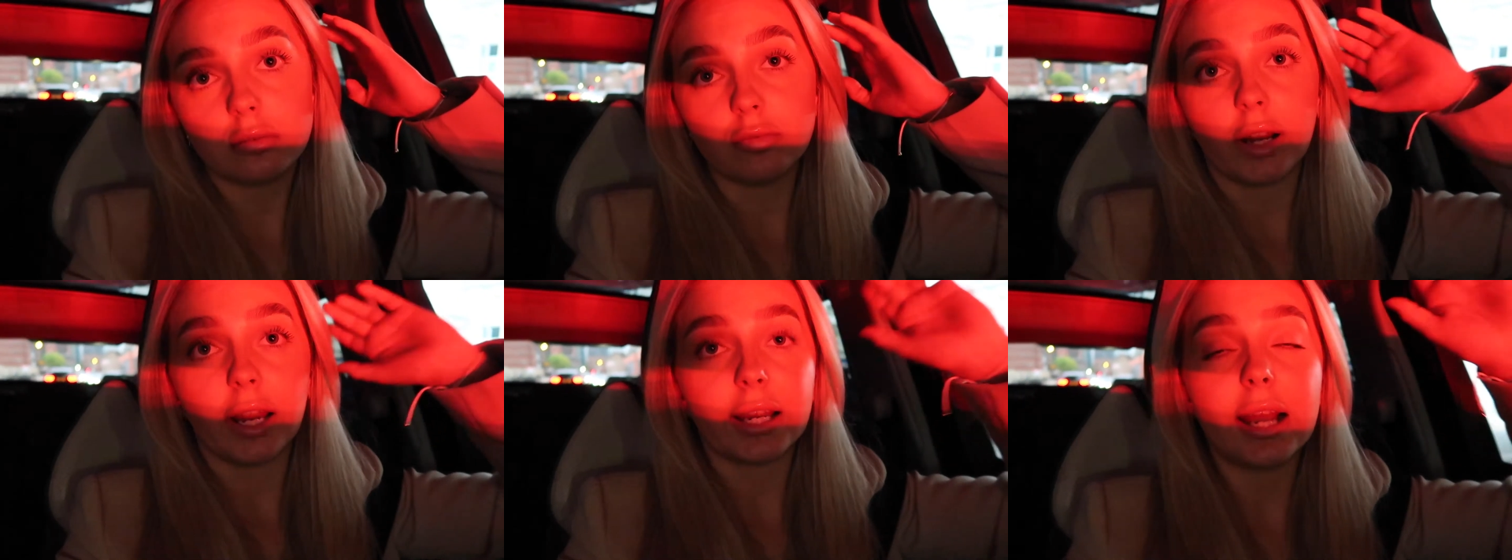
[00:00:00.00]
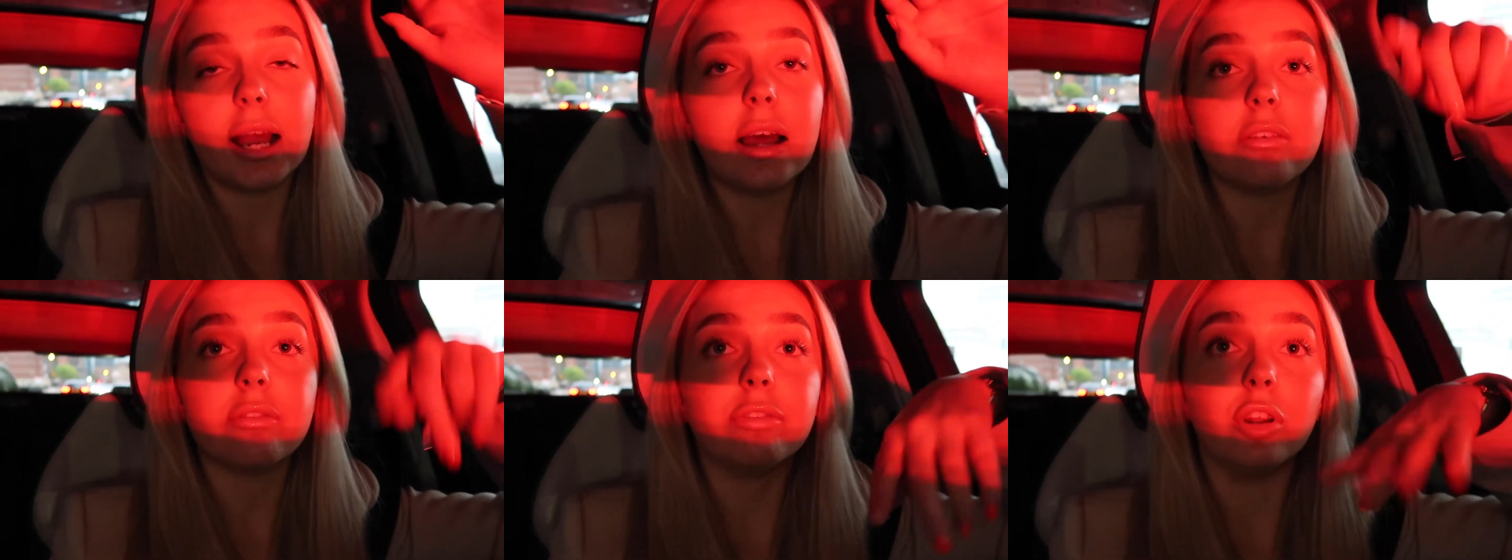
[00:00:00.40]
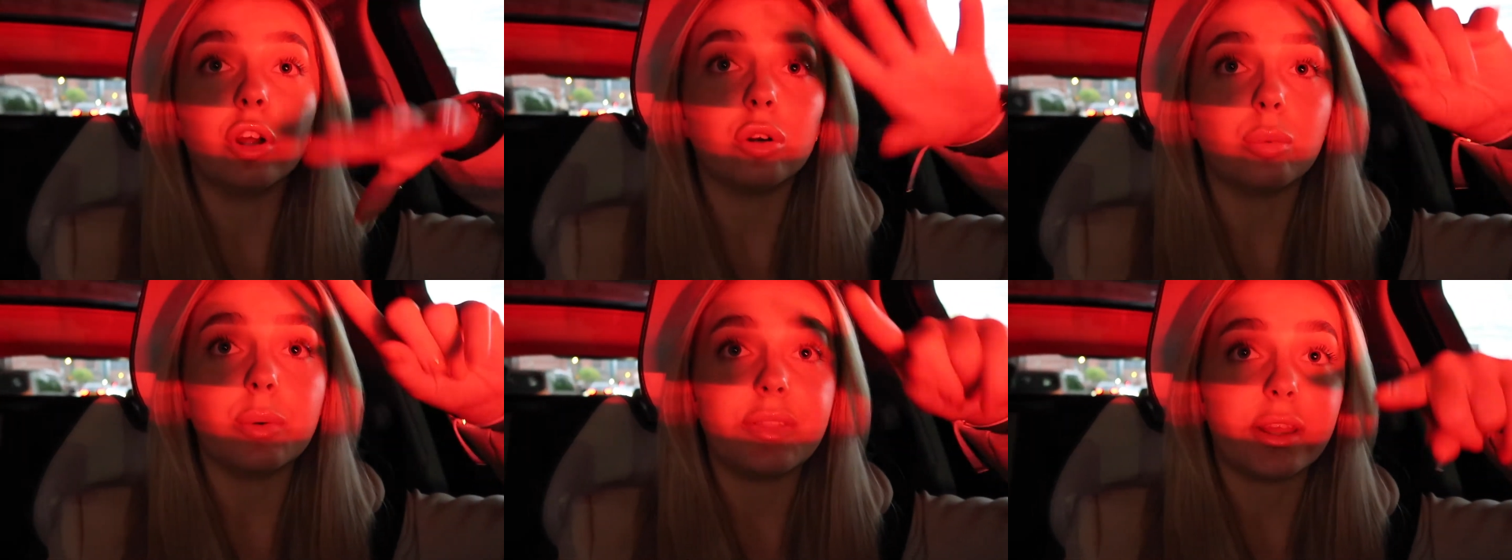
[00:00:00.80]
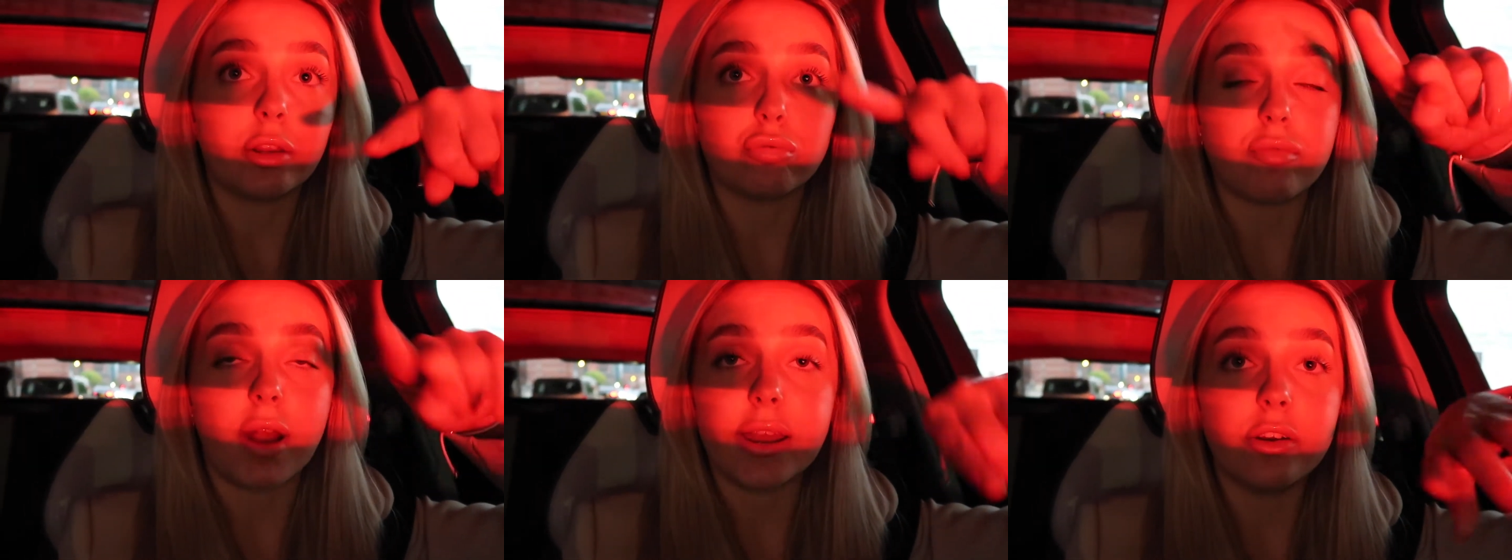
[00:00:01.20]
Right, I can't vlog with this
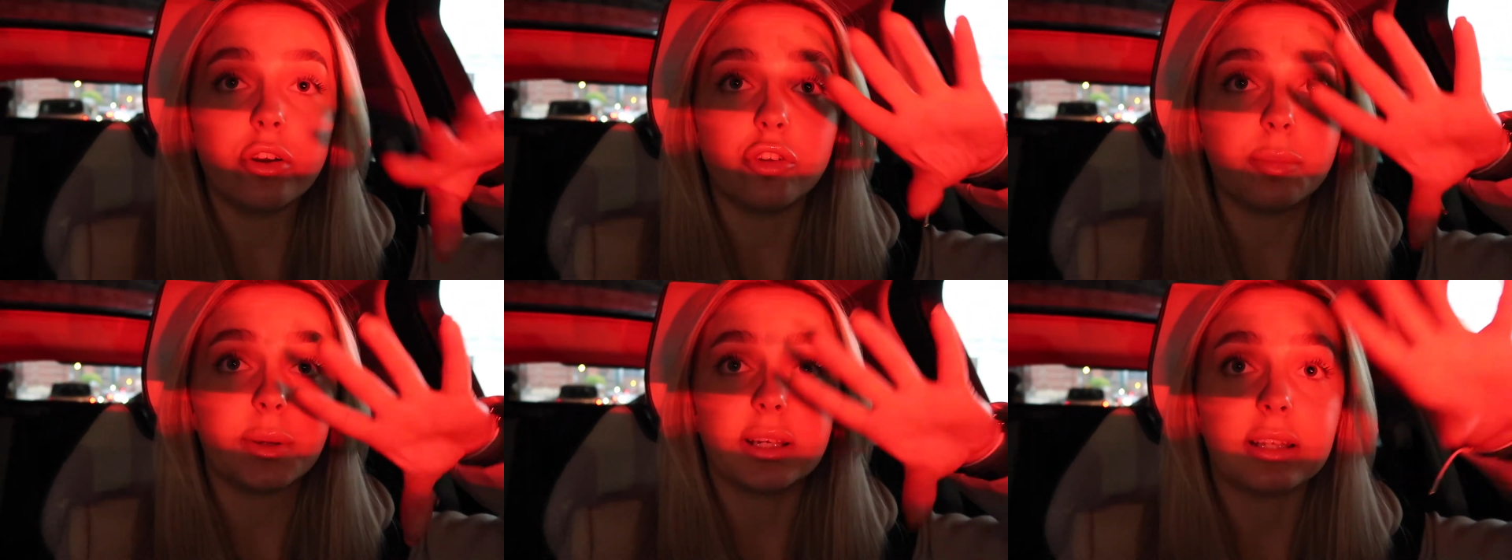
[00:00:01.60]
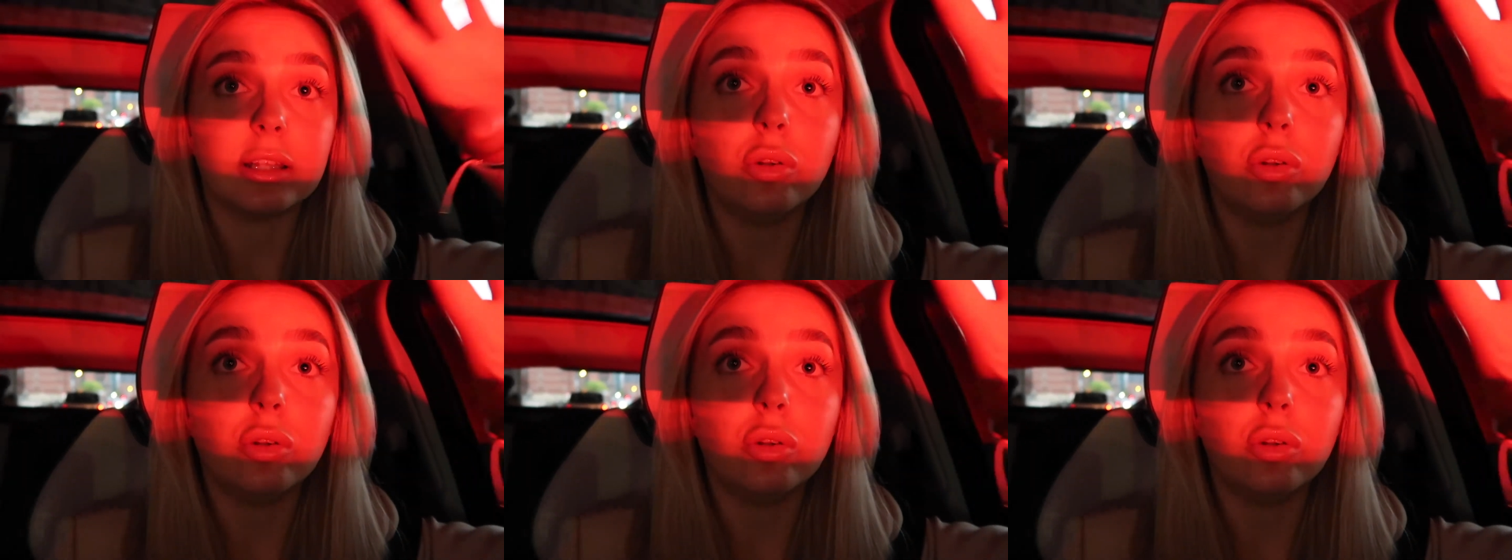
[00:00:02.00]
redness because I